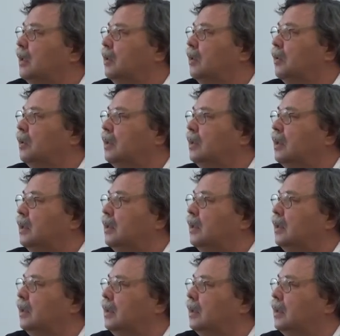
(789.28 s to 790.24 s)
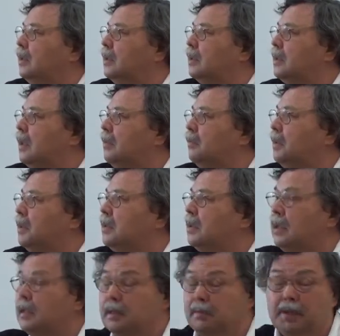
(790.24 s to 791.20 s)
to the sample
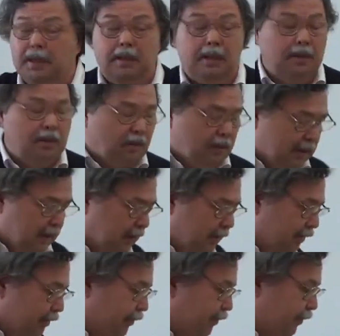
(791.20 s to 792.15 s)
size minus 1,